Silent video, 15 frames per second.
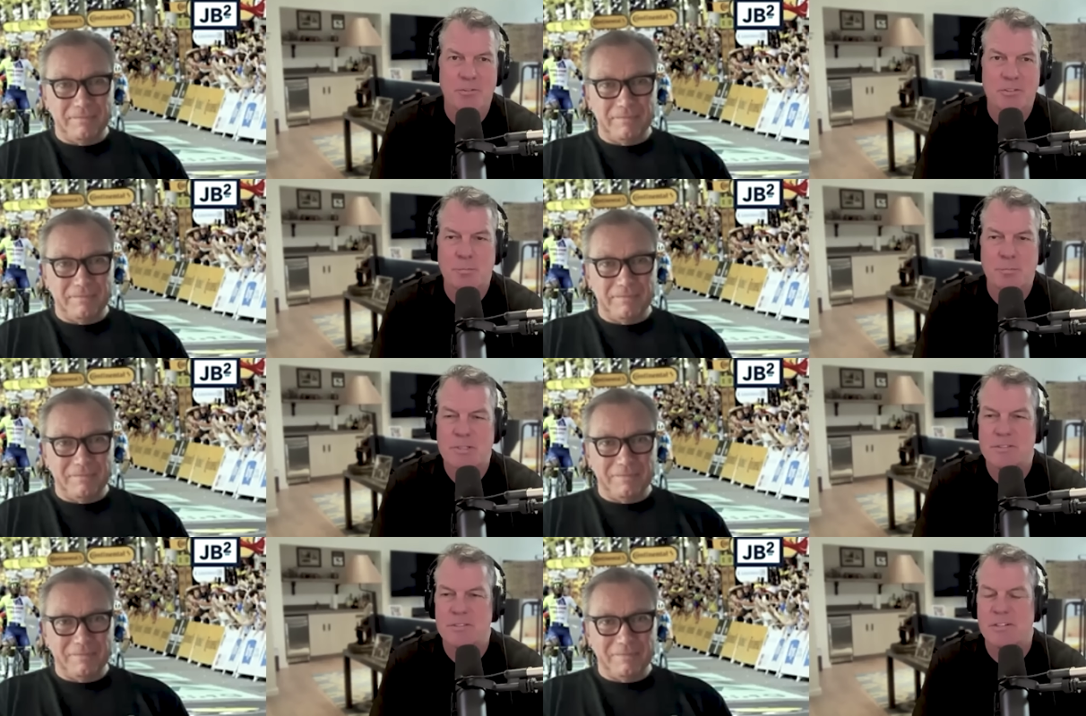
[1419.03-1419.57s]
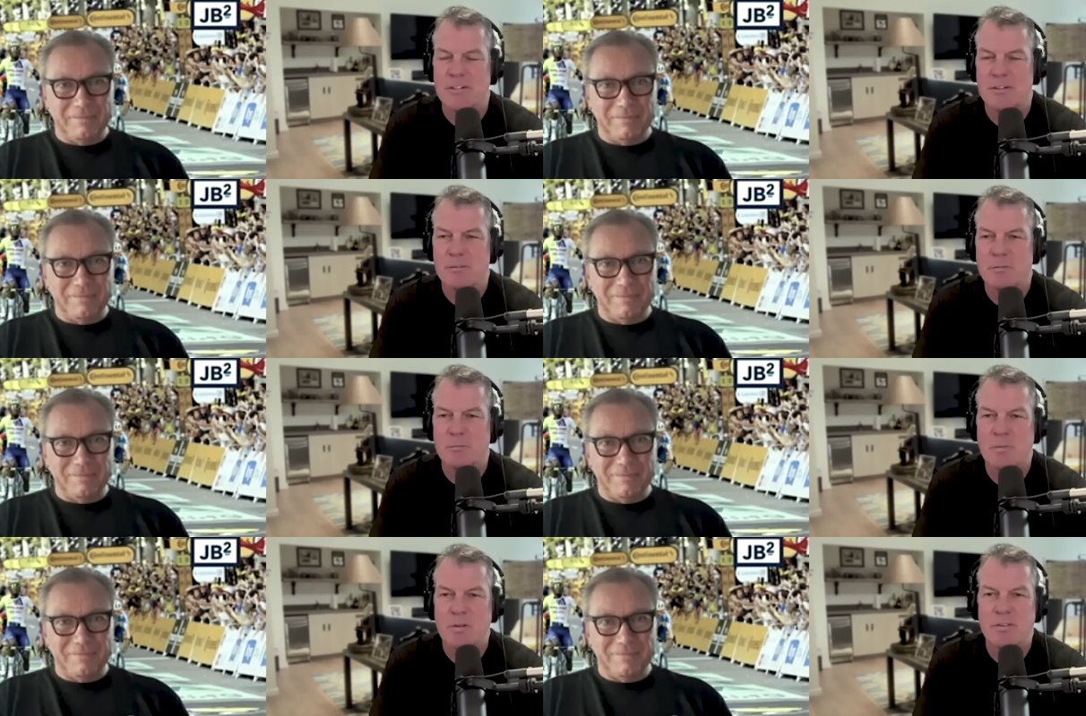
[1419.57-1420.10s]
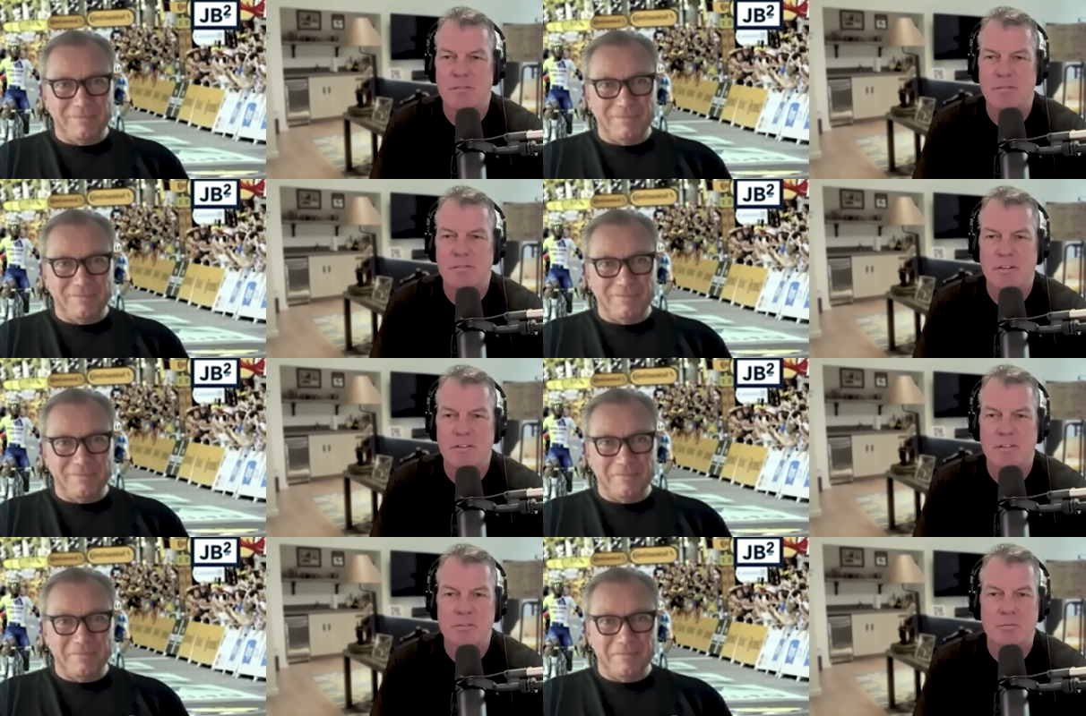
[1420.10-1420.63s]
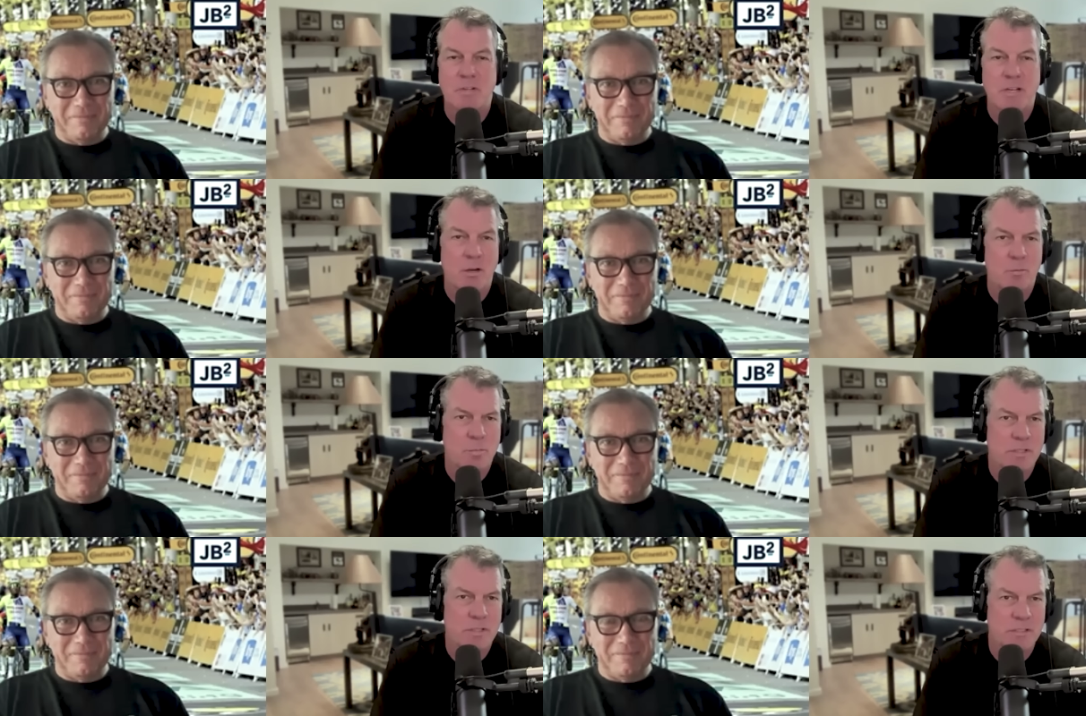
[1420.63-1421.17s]
Speaker 1: and Spencer to to figure this one out.
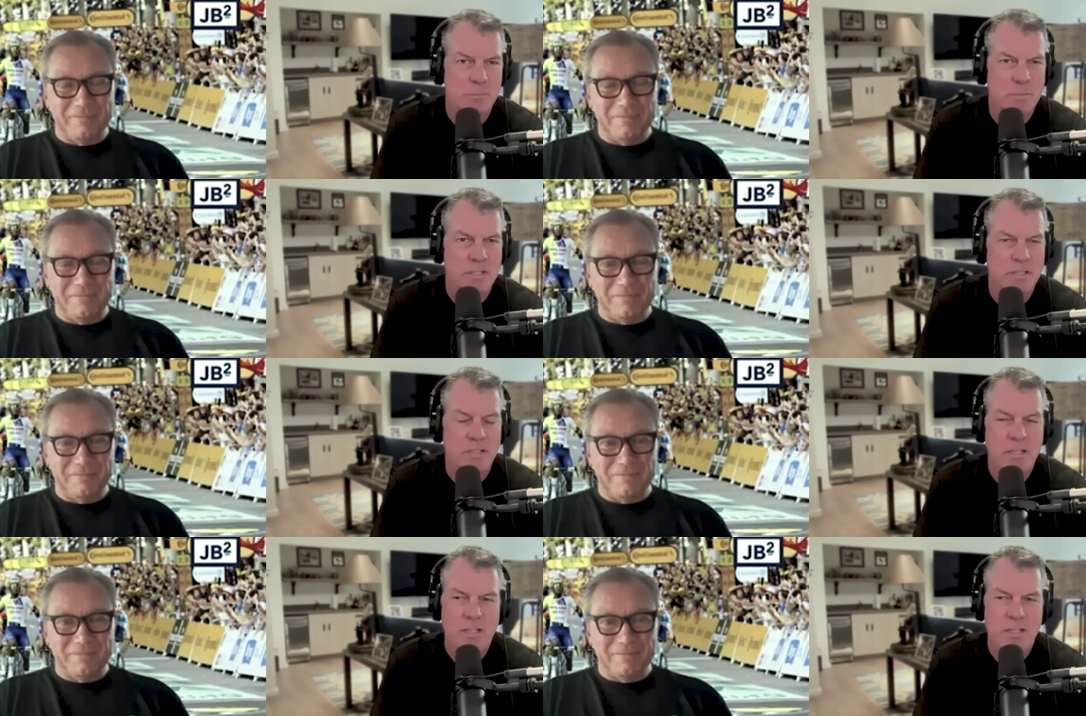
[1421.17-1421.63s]
But but